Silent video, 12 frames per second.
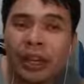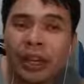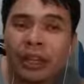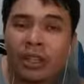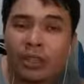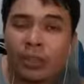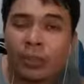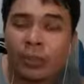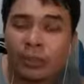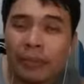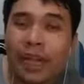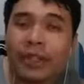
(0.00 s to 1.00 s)
So
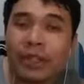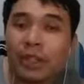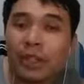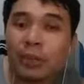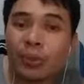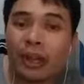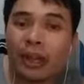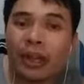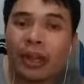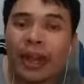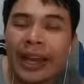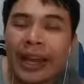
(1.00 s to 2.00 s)
might as
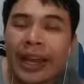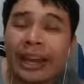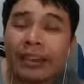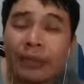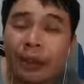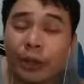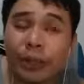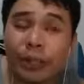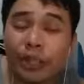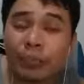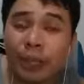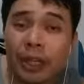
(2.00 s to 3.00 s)
well have a good
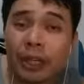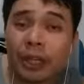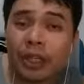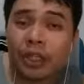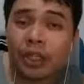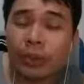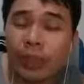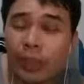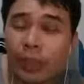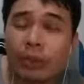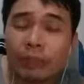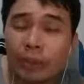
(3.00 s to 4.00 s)
experience with the
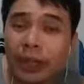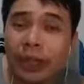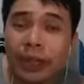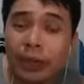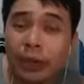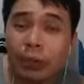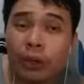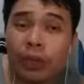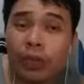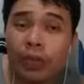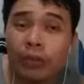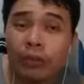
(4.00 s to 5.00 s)
company you're
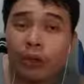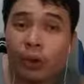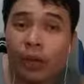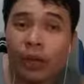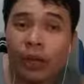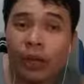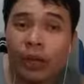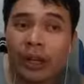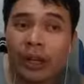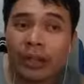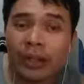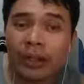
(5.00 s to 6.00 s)
working for.
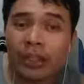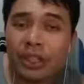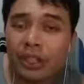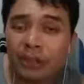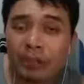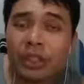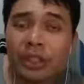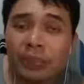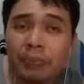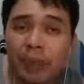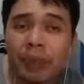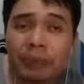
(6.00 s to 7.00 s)
Just
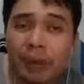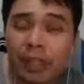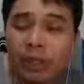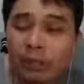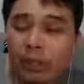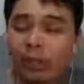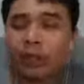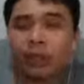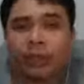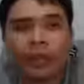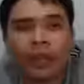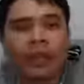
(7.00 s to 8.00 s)
be the best
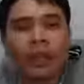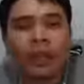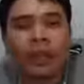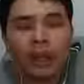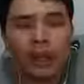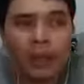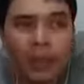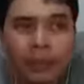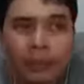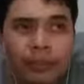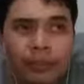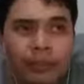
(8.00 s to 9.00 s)
person.
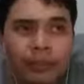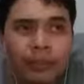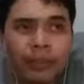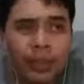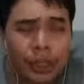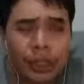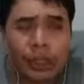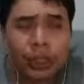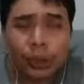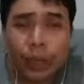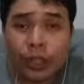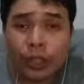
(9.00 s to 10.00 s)
Um, just a
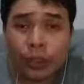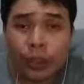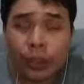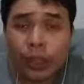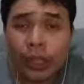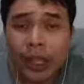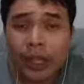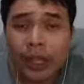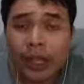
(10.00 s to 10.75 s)
quick story.